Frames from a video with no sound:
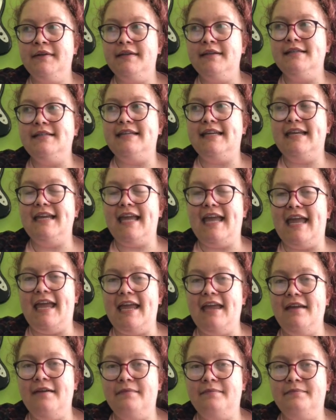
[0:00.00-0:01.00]
D,
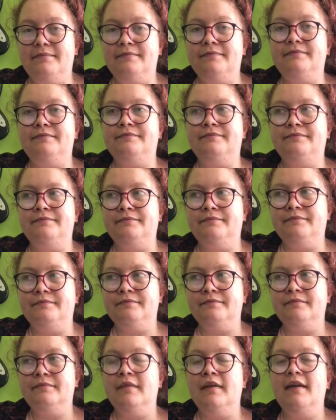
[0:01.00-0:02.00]
E,
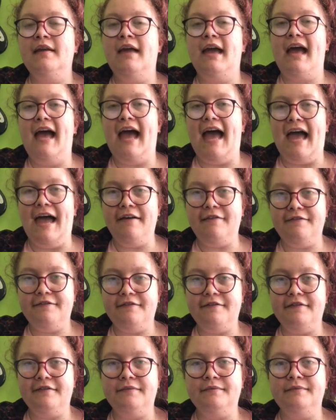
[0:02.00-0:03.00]
F,
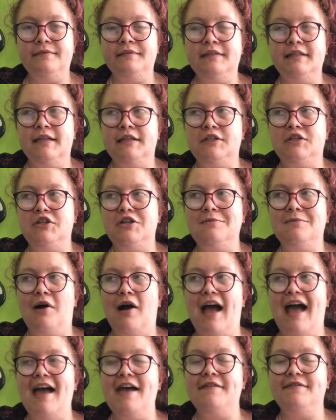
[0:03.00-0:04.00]
two more
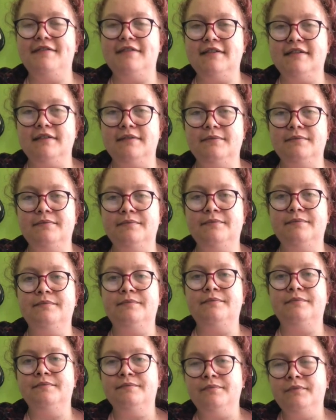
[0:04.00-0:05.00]
Fs,
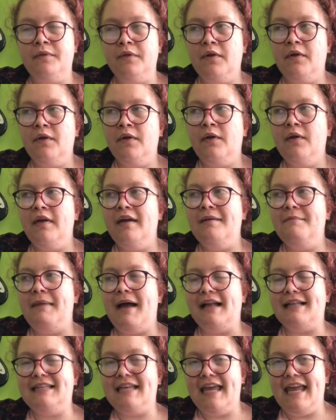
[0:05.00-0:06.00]

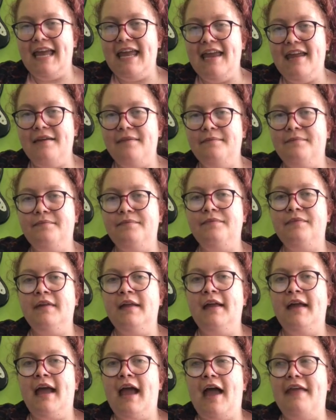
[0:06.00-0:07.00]
back to E,
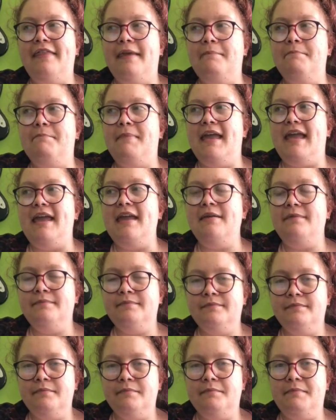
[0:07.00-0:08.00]
and then B,
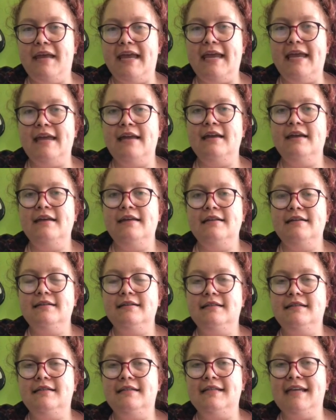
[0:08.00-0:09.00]
B,
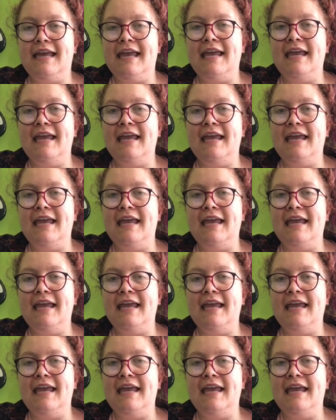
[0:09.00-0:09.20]
C,